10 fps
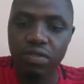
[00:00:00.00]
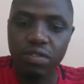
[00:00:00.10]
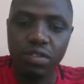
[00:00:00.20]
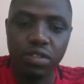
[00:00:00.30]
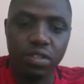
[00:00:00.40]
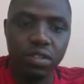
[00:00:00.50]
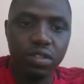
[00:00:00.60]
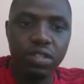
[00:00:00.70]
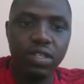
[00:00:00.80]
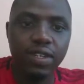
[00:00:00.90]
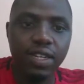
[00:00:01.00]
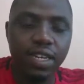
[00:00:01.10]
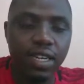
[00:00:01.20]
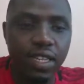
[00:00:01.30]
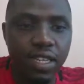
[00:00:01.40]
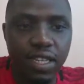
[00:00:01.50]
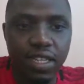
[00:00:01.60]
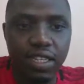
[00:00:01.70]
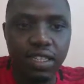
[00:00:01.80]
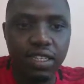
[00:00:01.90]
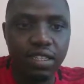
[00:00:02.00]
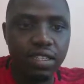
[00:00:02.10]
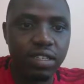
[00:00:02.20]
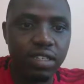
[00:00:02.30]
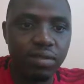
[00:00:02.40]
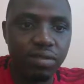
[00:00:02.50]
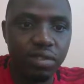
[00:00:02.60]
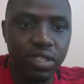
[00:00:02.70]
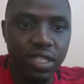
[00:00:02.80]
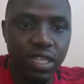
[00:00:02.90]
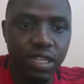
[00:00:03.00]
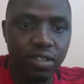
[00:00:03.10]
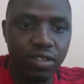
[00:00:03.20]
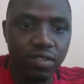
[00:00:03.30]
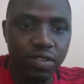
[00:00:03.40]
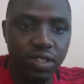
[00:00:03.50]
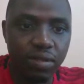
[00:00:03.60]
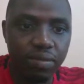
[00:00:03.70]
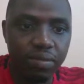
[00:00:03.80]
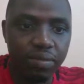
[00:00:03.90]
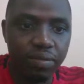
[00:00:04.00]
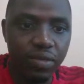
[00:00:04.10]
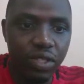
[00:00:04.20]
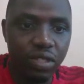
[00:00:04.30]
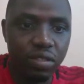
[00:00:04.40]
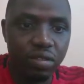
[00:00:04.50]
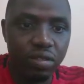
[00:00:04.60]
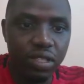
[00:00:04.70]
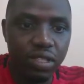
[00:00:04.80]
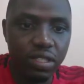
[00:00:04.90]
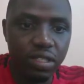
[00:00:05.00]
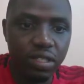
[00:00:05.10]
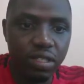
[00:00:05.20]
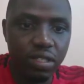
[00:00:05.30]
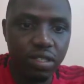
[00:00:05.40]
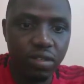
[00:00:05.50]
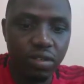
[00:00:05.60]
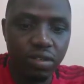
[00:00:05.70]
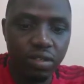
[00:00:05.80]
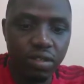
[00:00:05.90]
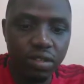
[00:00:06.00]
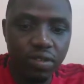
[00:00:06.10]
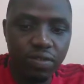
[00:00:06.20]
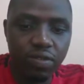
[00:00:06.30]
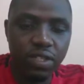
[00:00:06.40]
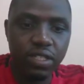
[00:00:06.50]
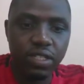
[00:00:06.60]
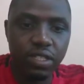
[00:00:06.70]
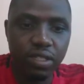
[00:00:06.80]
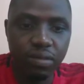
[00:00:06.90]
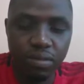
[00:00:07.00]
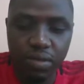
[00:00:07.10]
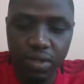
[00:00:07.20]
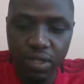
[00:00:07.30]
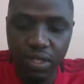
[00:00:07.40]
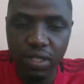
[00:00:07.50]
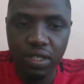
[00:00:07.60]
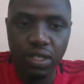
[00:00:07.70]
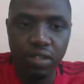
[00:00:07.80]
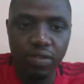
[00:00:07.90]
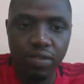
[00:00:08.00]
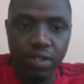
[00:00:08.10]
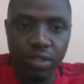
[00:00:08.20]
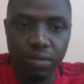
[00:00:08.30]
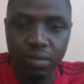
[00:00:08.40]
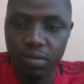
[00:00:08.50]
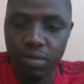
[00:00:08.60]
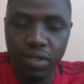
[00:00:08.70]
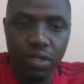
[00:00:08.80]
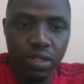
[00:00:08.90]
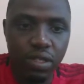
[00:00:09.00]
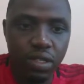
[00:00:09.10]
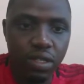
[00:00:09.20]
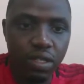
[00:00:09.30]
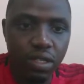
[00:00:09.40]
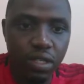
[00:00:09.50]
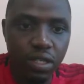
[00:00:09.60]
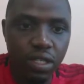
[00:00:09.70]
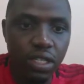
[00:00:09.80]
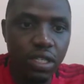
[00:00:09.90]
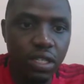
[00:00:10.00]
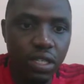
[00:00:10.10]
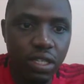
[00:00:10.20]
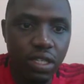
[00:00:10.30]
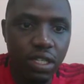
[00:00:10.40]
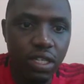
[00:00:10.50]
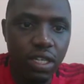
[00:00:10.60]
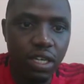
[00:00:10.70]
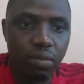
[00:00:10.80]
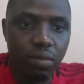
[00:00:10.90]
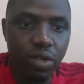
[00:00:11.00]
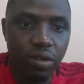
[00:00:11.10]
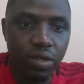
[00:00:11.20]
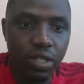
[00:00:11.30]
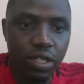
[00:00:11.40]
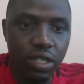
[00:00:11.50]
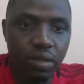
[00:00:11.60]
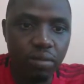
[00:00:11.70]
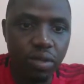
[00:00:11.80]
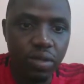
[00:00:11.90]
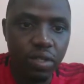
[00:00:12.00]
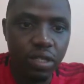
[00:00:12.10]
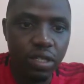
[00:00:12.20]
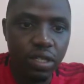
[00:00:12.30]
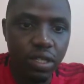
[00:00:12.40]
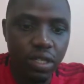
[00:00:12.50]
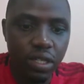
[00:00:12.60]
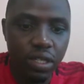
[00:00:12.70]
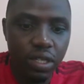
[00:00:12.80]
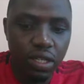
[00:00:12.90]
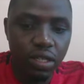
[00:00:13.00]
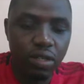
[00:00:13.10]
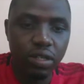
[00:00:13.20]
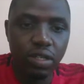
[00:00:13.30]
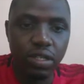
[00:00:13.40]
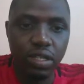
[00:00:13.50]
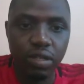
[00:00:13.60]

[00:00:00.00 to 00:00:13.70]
phone, and the other details I won't add all of them. So let's call first name, F name, in emp we need employee here, and